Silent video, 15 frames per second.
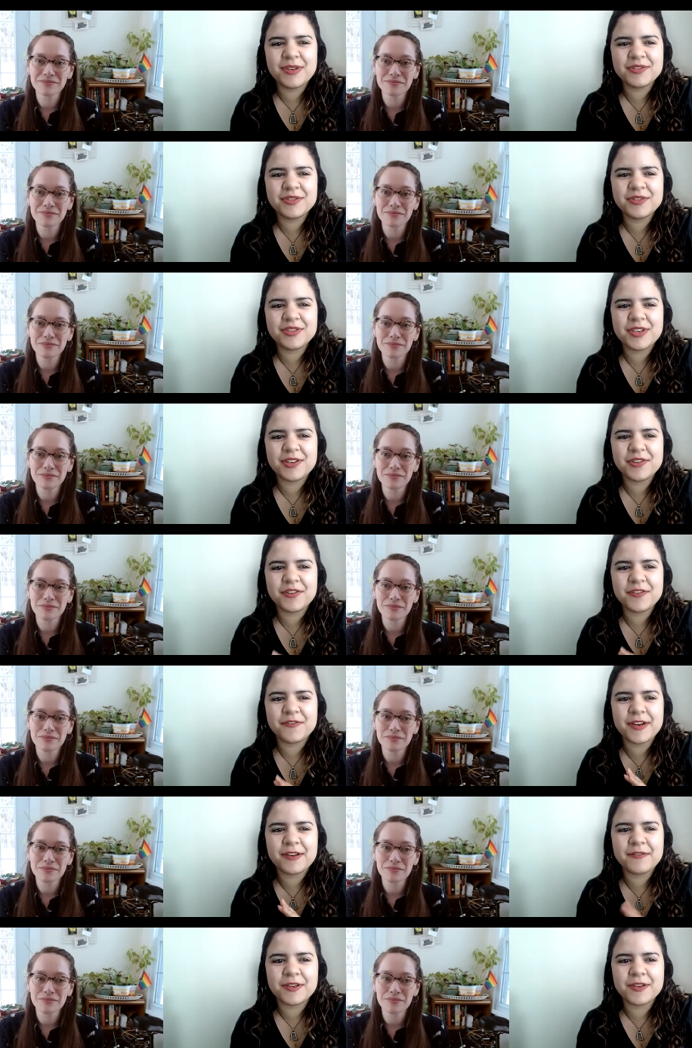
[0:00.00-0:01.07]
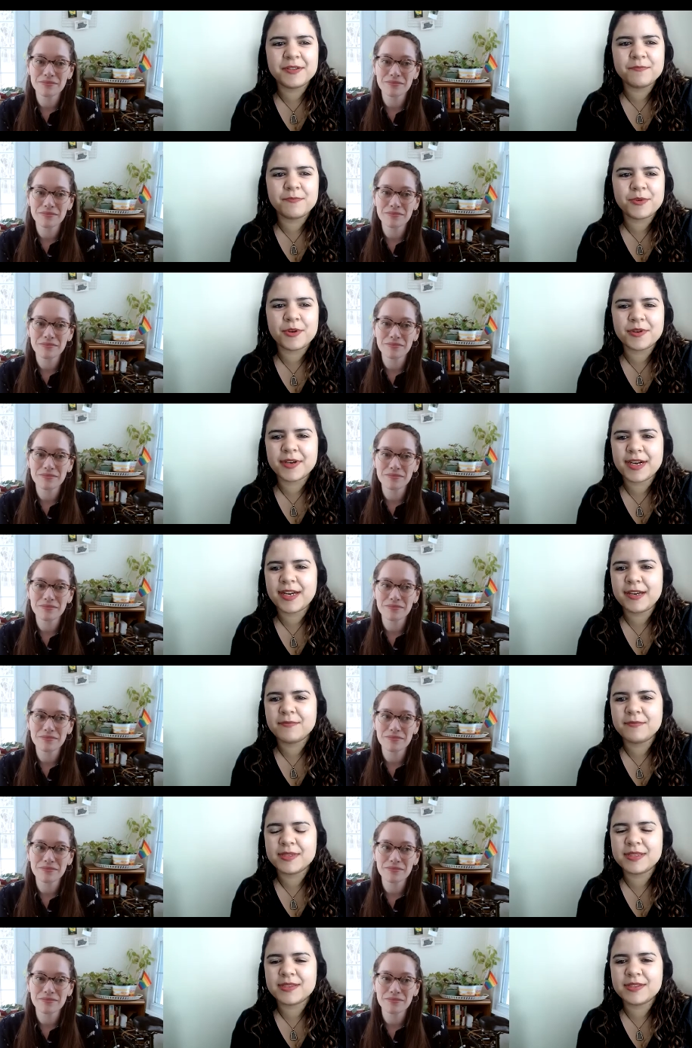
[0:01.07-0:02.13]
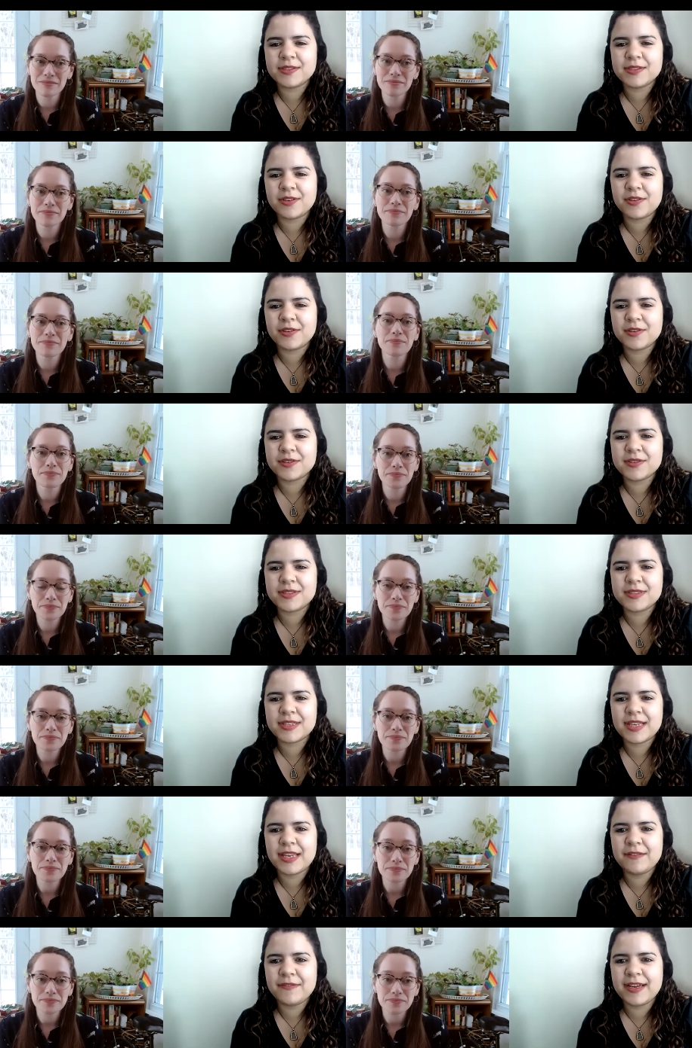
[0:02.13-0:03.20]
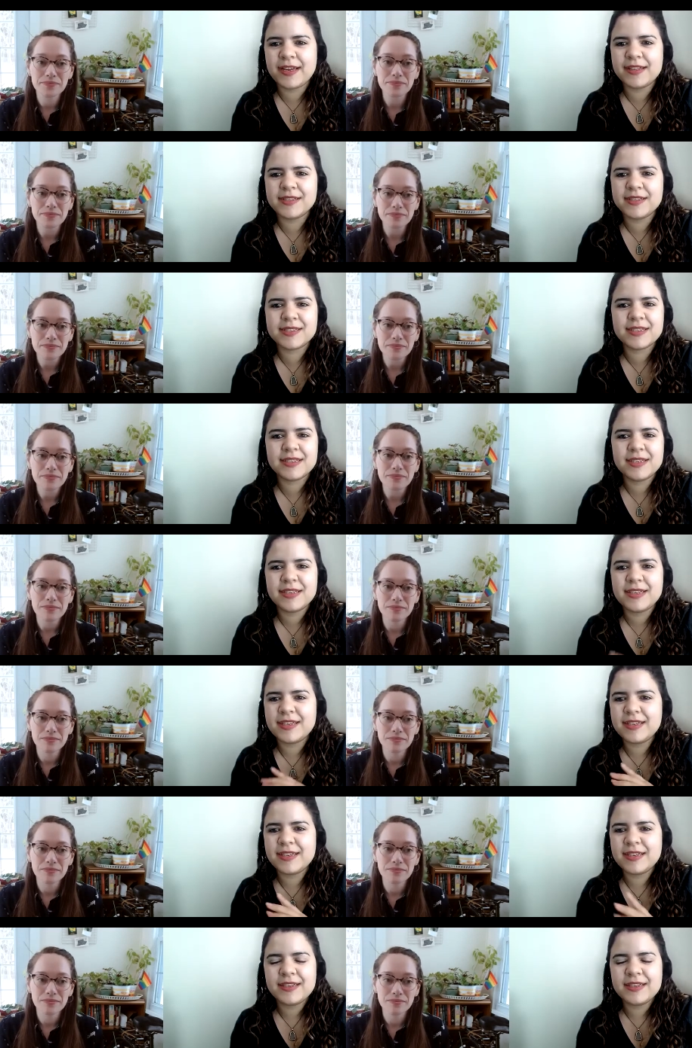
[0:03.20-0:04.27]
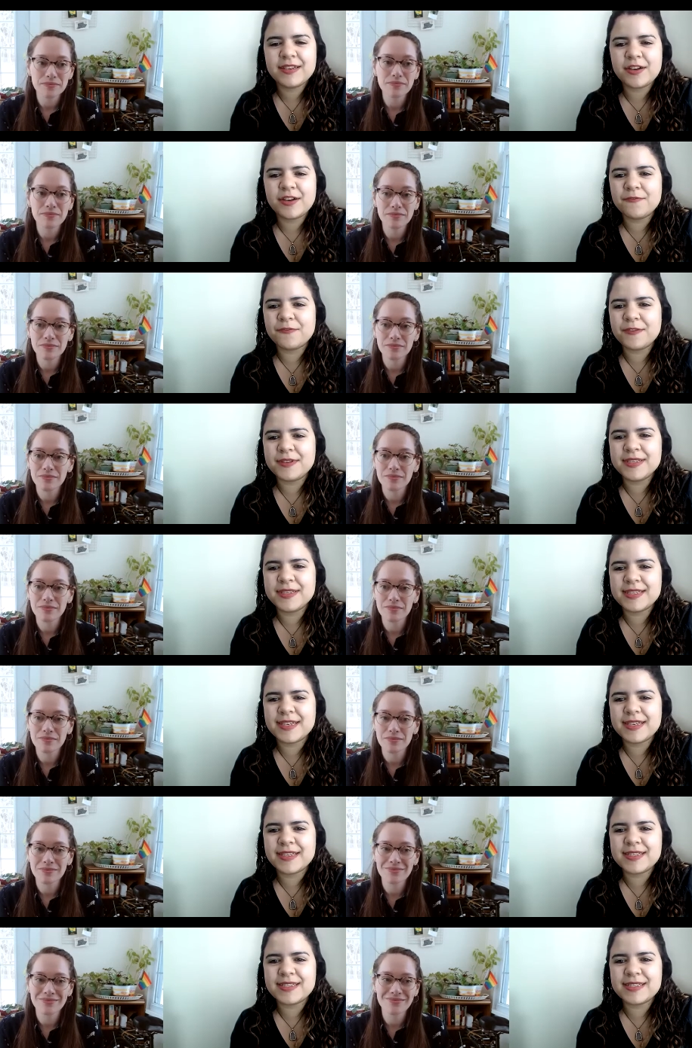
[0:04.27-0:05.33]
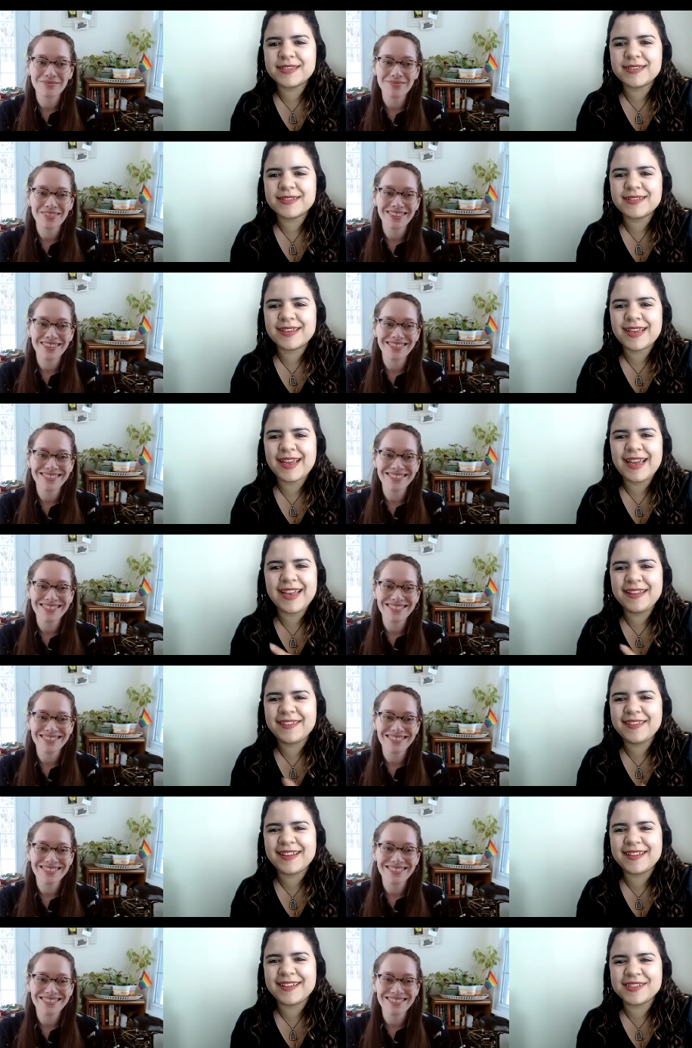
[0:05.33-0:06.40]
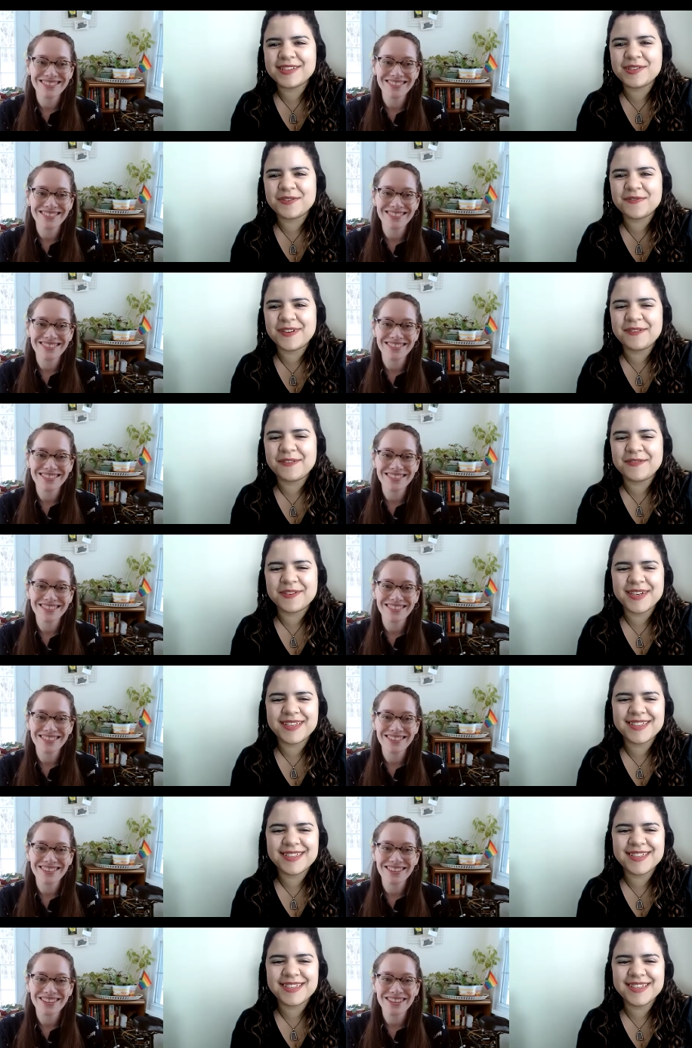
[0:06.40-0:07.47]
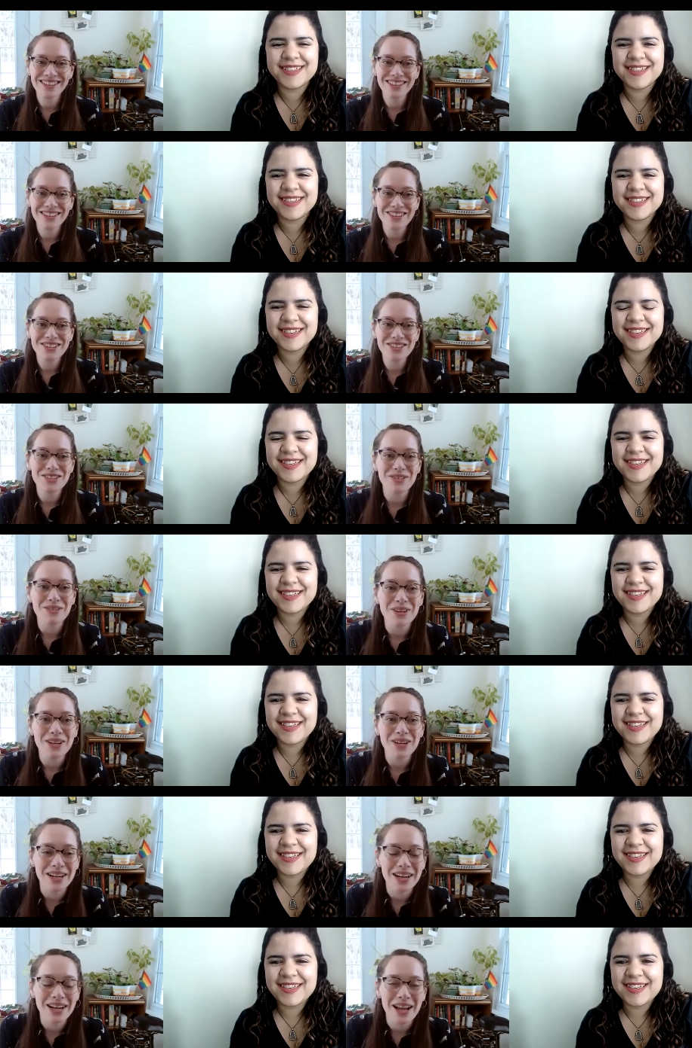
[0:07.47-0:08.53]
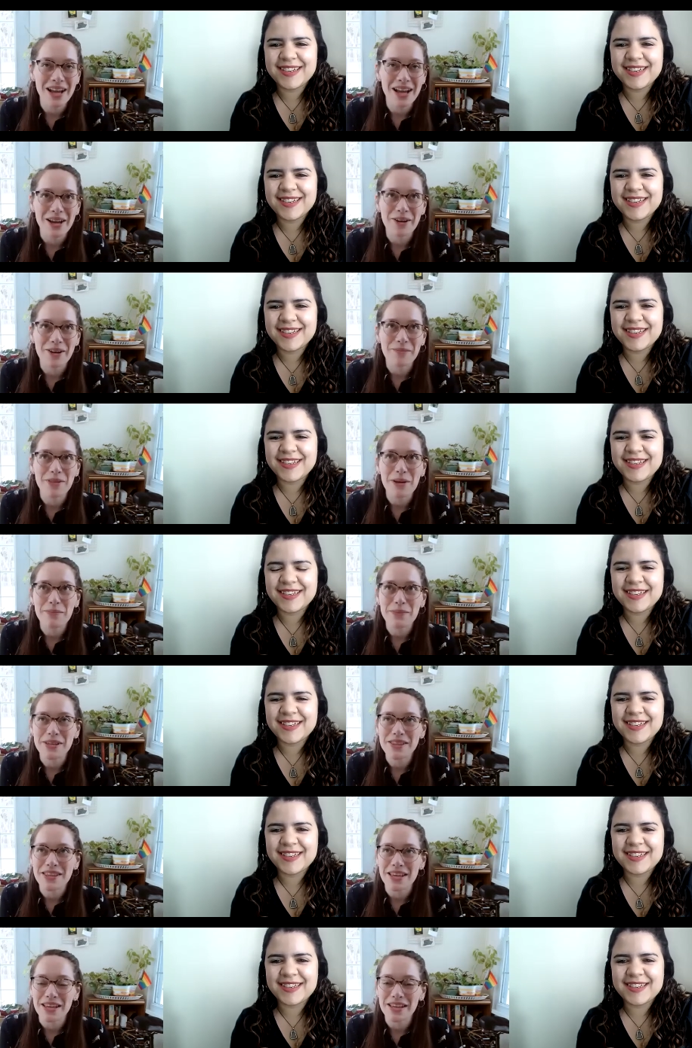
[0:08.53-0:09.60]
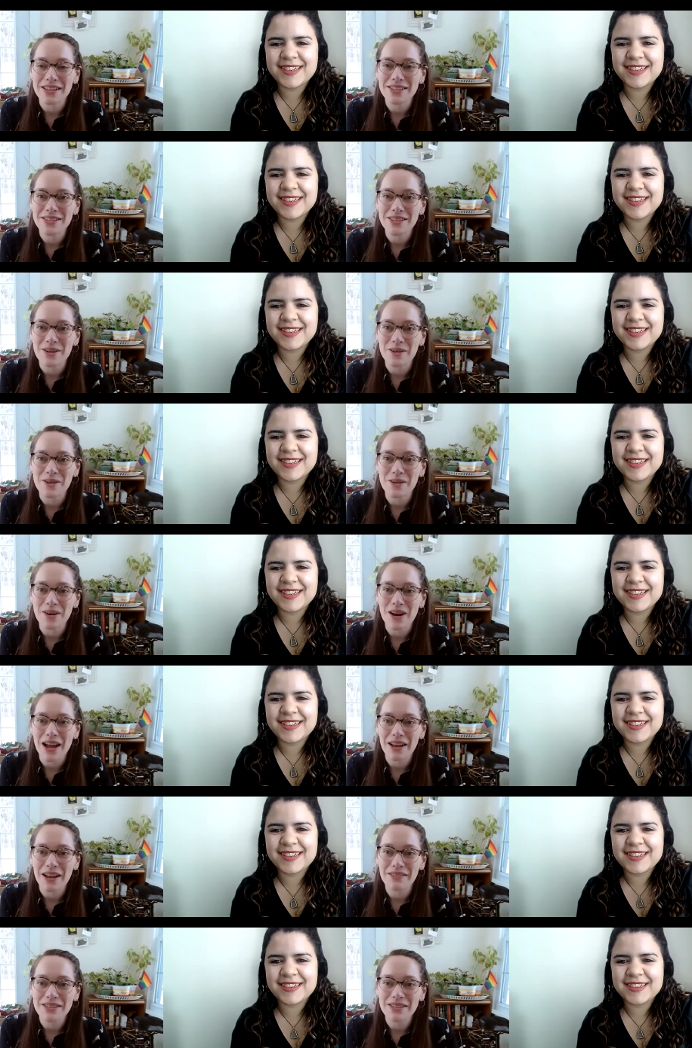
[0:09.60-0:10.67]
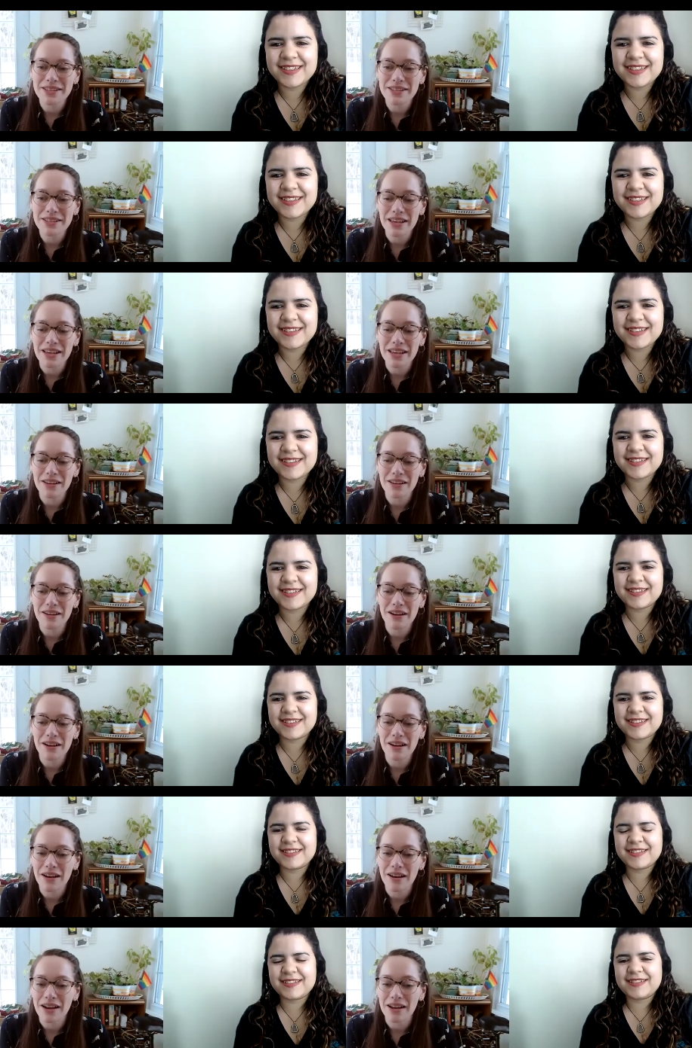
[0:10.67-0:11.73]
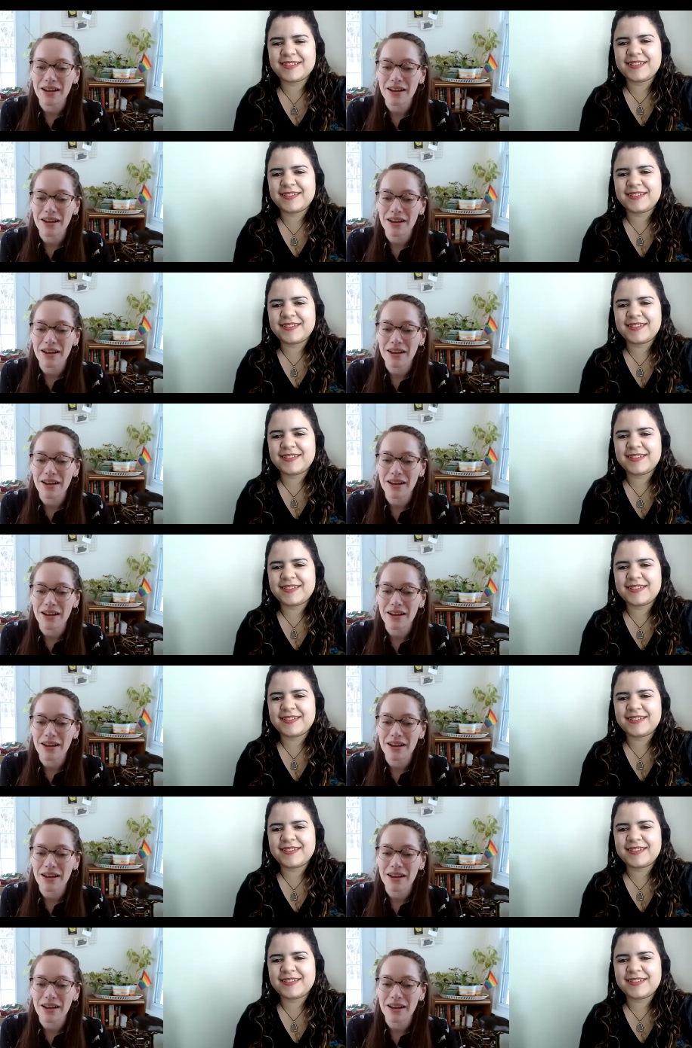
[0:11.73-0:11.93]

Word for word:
Speaker 1: want to share your favorite programs, talks, events, conferences,
Speaker 2: anything that's your favorite? Sure. Um, let me think. So I would say I